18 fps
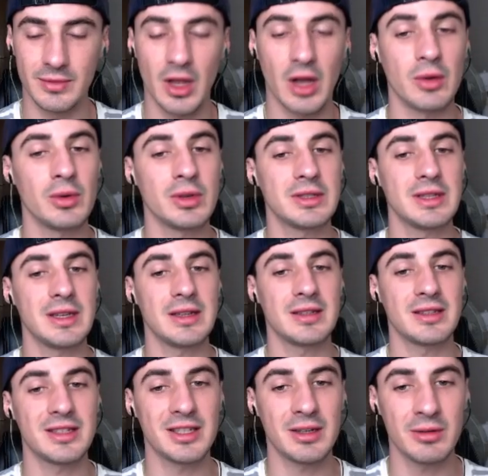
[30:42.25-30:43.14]
Oh,
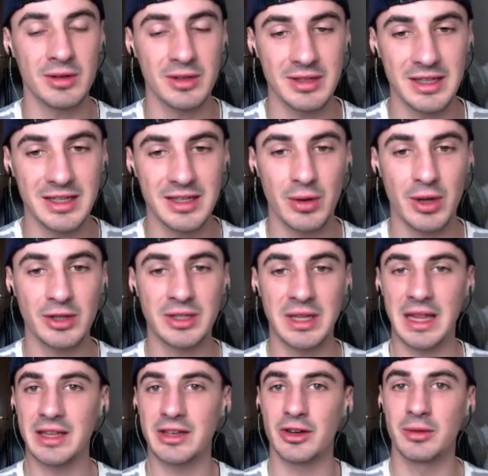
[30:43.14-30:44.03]
someone did question
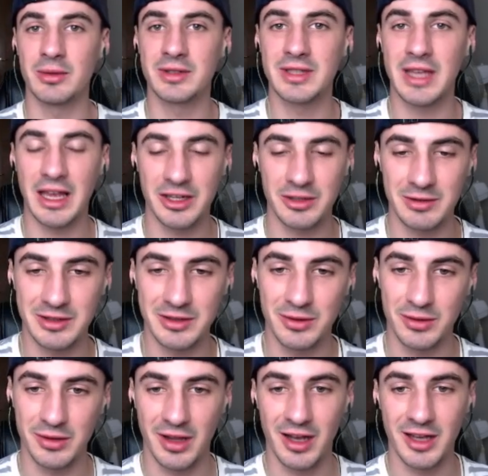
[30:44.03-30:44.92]
that in the comment section we
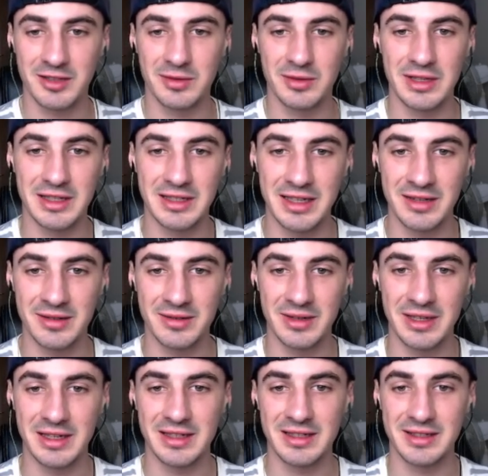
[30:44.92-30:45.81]
saw last week, didn't
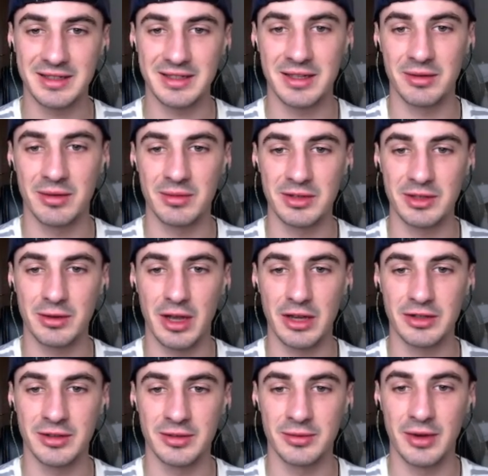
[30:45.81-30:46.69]
we? Someone was
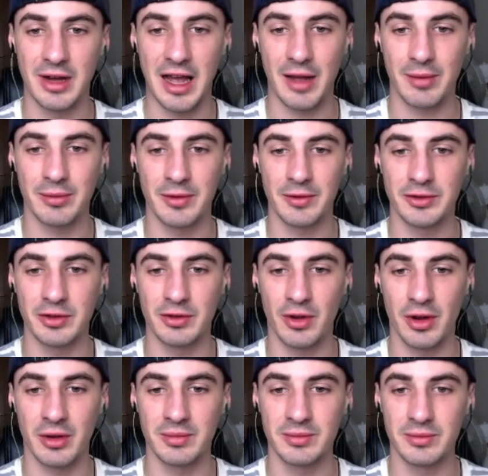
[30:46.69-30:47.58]
questioning what happened with
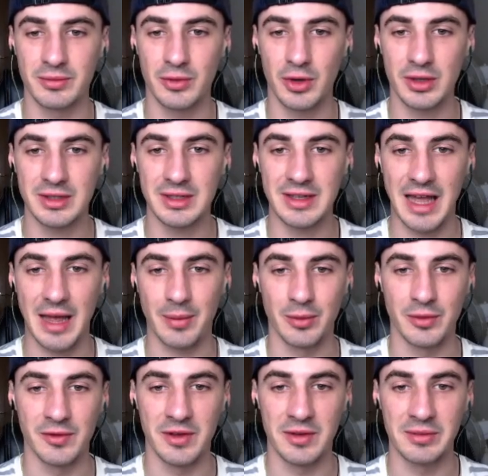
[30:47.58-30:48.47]
Jerome. What did
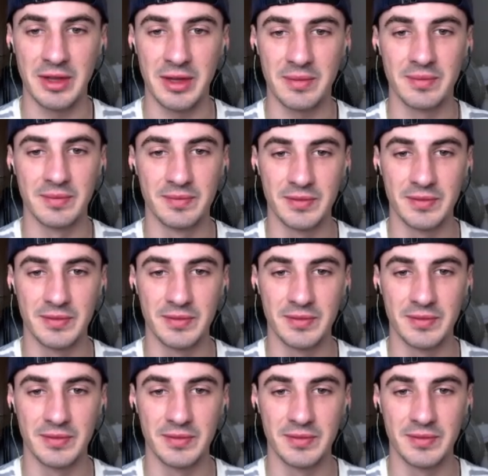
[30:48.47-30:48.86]
happen with him then?